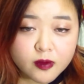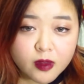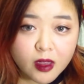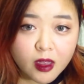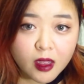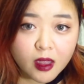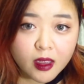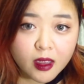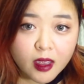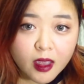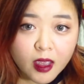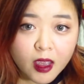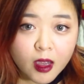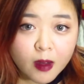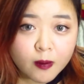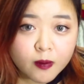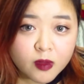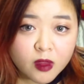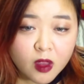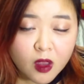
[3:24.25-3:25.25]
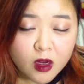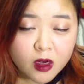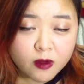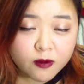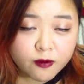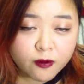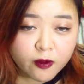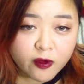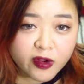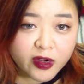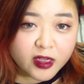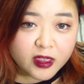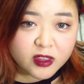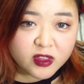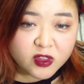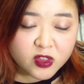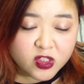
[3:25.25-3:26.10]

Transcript: I am not a very